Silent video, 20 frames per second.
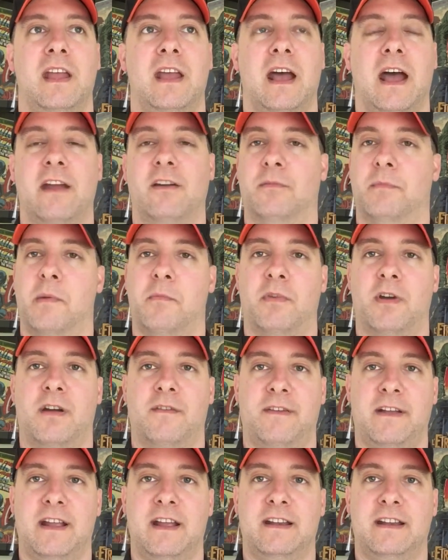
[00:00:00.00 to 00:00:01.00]
I don't remember
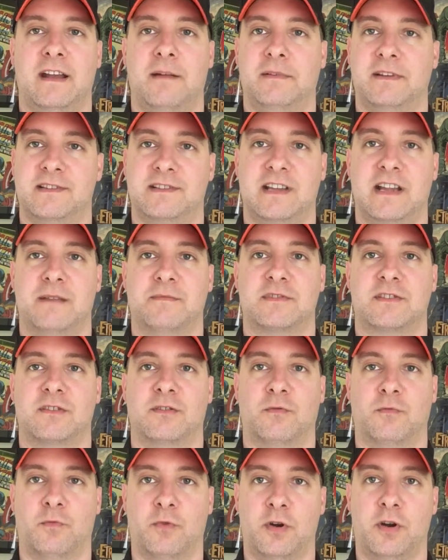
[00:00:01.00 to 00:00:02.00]
offhand how many stamps
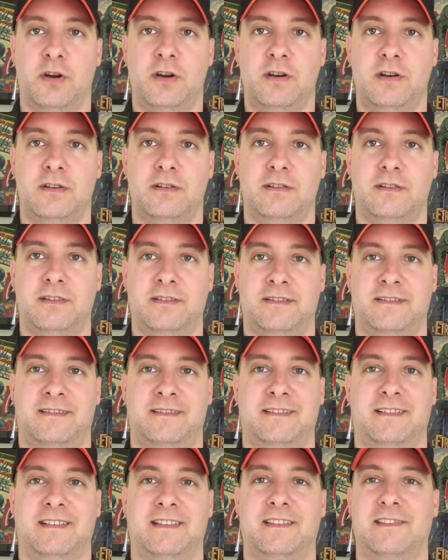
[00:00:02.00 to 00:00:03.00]
there were.
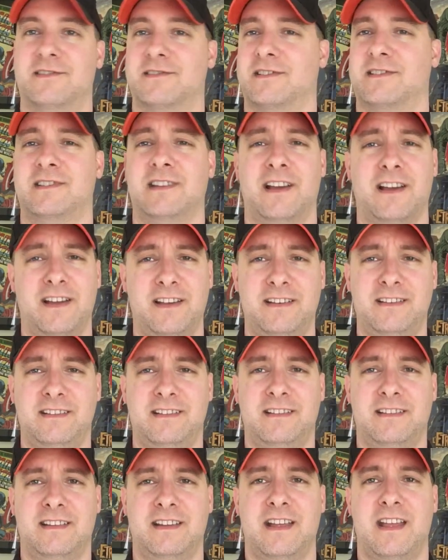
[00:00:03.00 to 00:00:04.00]
There's a
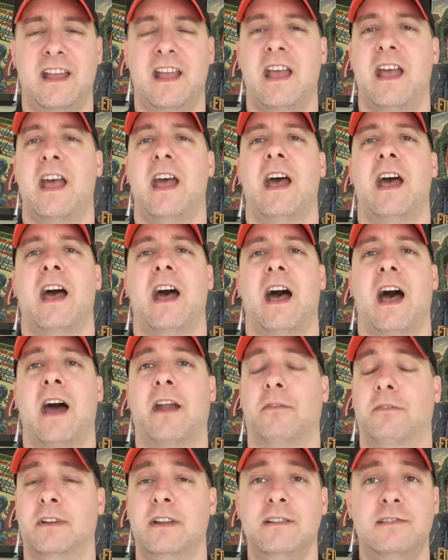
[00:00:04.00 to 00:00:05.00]
ton.
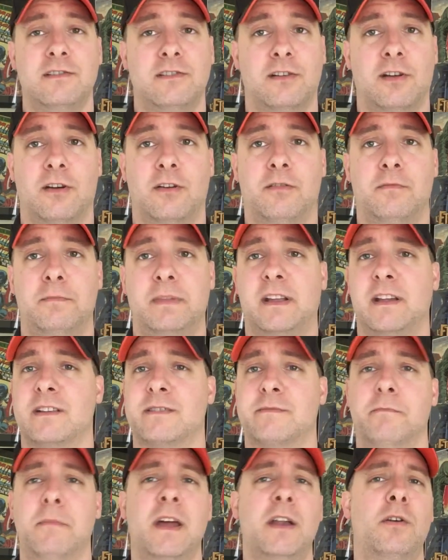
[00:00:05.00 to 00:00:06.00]
I don't need to know
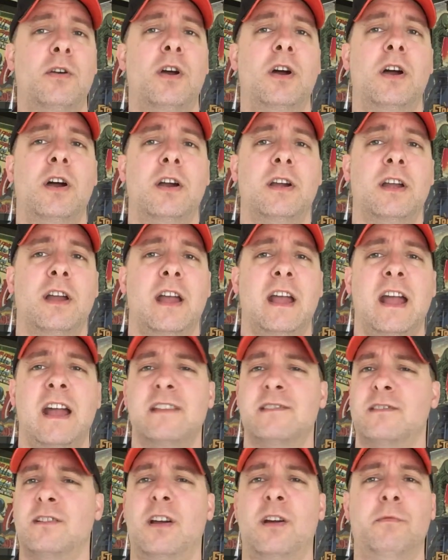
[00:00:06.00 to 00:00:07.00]
because Metarog
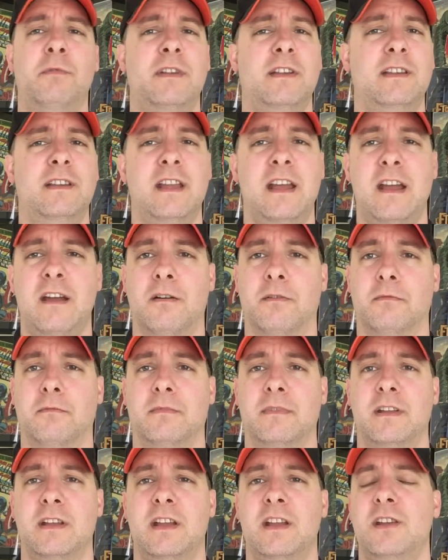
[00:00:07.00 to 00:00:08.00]
has it all written down.
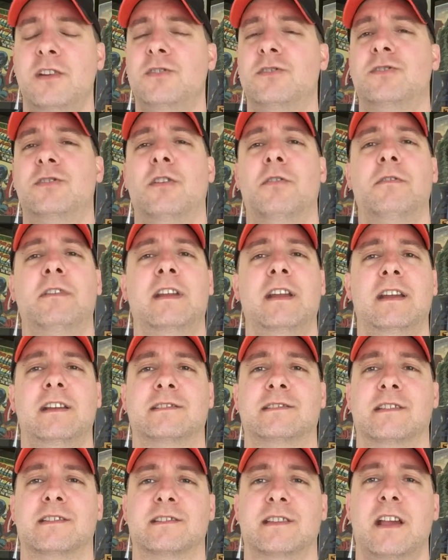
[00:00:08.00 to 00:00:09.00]
He
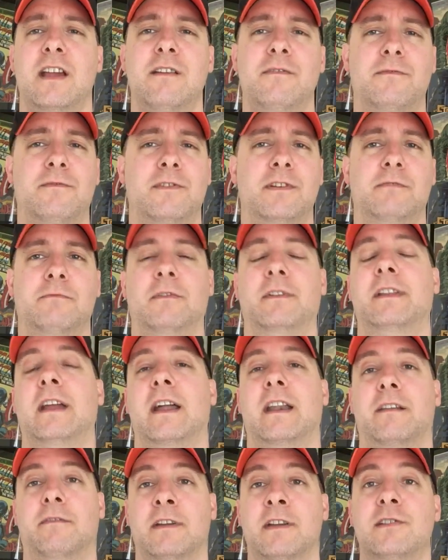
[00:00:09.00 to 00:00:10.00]
showcases
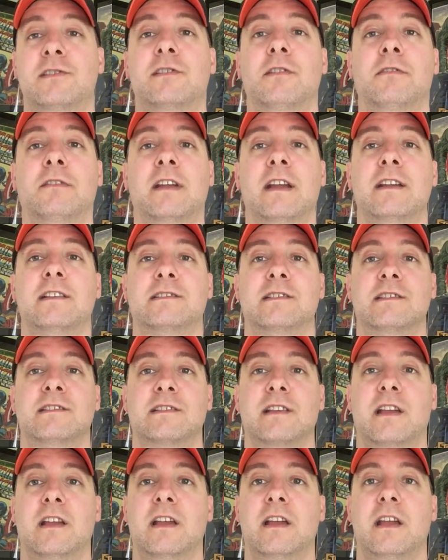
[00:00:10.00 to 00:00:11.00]
he showcases